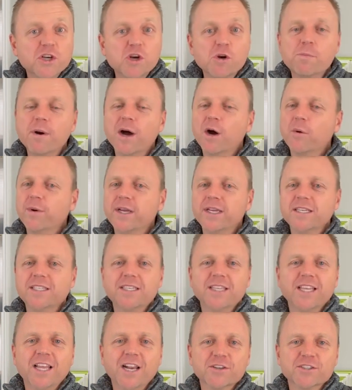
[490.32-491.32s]
to, but we
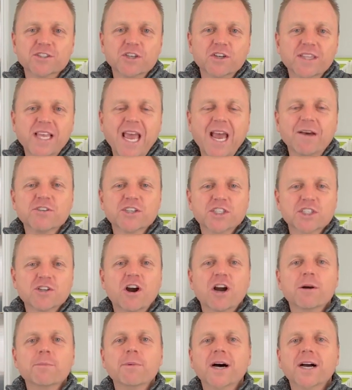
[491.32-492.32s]
certainly have the
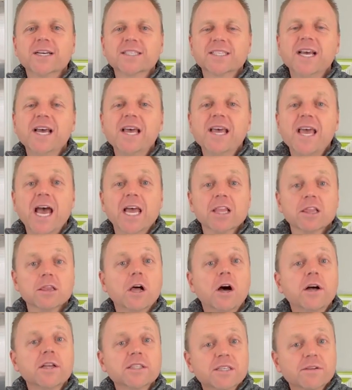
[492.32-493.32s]
Starbucks and
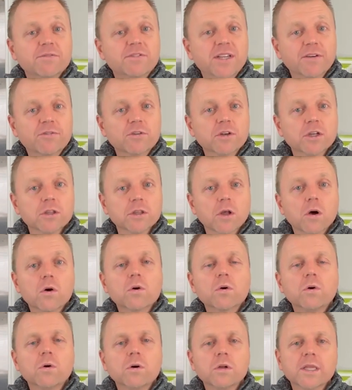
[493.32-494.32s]
lots of different
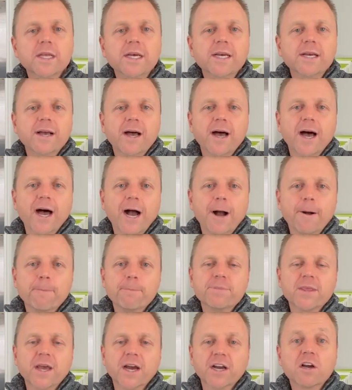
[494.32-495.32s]
local
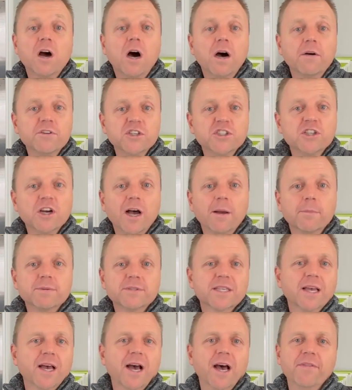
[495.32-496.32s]
coffee
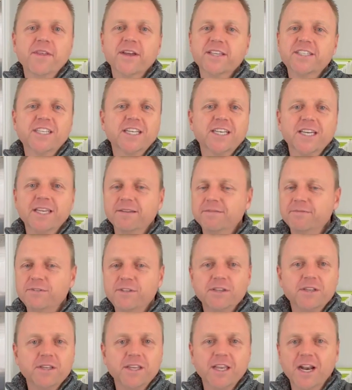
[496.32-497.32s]
shops that you can
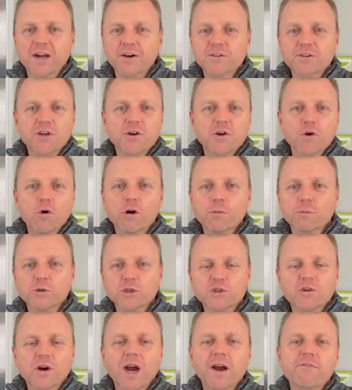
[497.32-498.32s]
do your normal
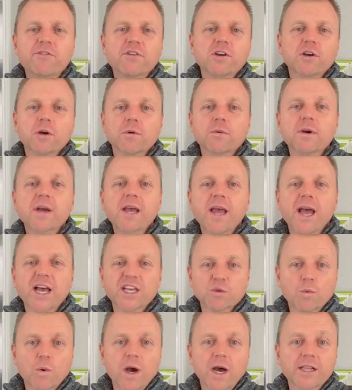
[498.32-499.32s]
drive-through
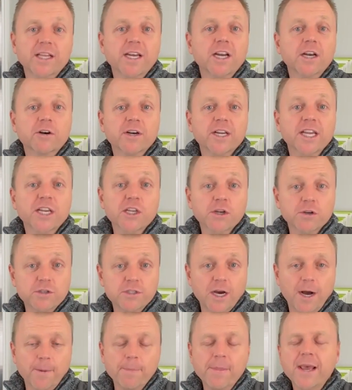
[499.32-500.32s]
as well here in
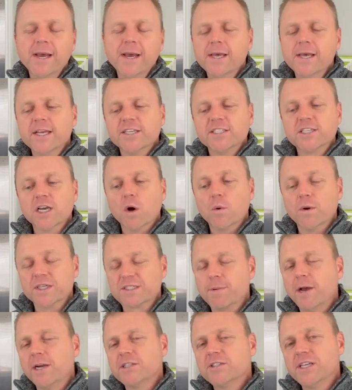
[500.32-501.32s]
Utah. So
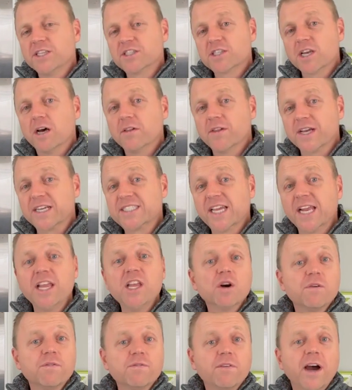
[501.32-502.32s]
especially in Salt Lake City,
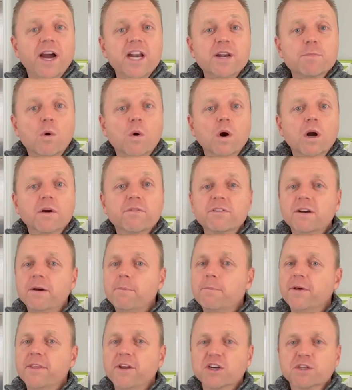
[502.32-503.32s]
you'll find more of
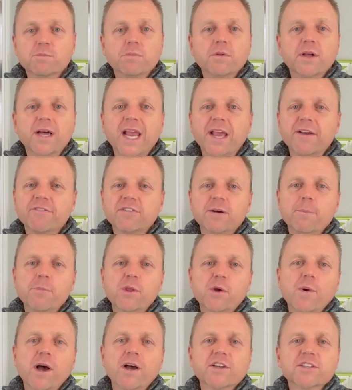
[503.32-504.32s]
them, but there's plenty of them
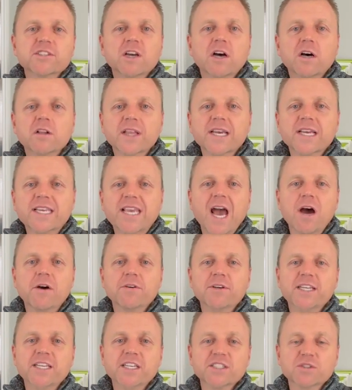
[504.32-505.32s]
throughout Salt Lake
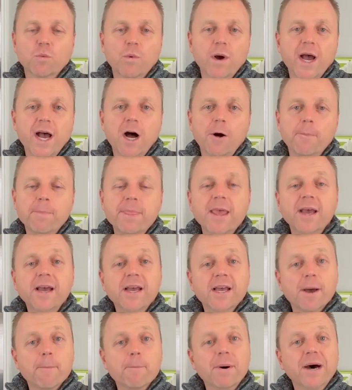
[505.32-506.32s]
County as well.
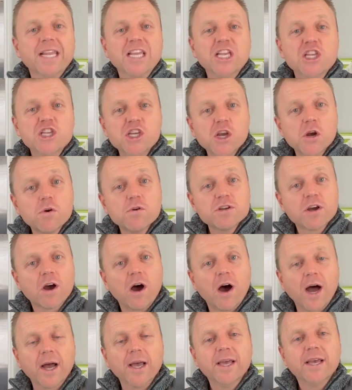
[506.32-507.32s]
But in
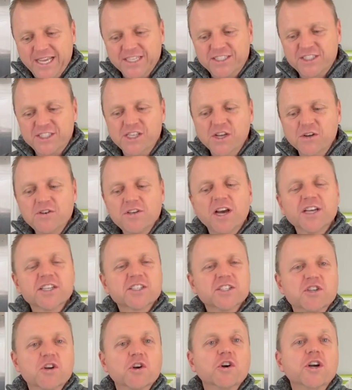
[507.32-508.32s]
Utah, it's
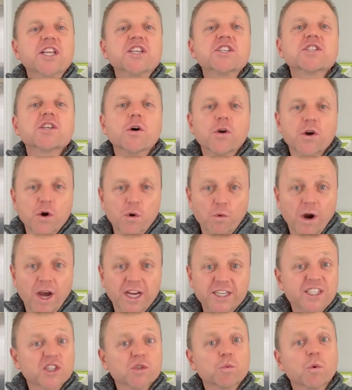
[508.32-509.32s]
Utah's dirty soda
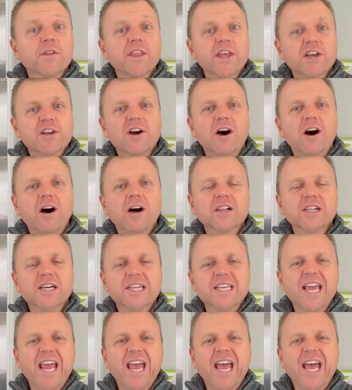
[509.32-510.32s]
rush is what they call
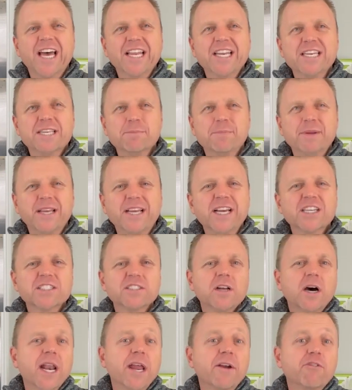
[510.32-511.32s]
it. And because
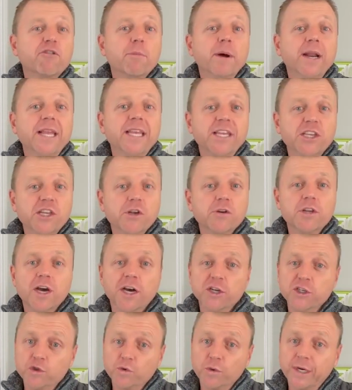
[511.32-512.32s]
not everybody in
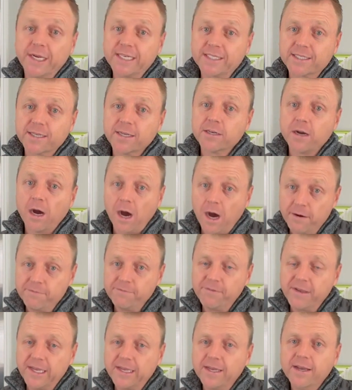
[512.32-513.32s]
Utah drinks
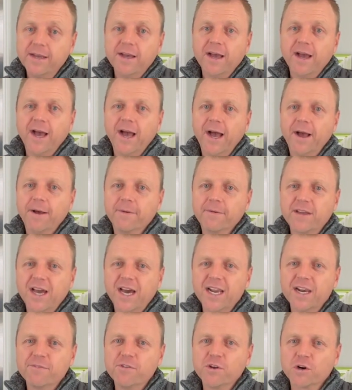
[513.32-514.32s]
coffee,
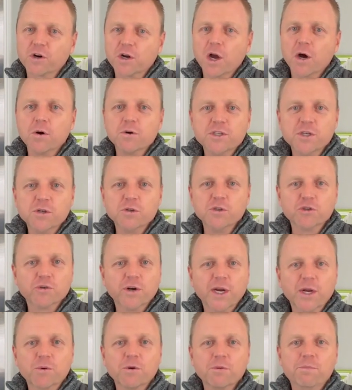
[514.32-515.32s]
kind of their go-to
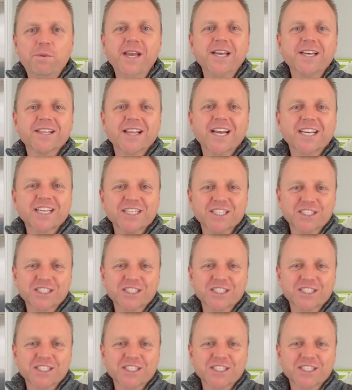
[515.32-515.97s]
drink would be like a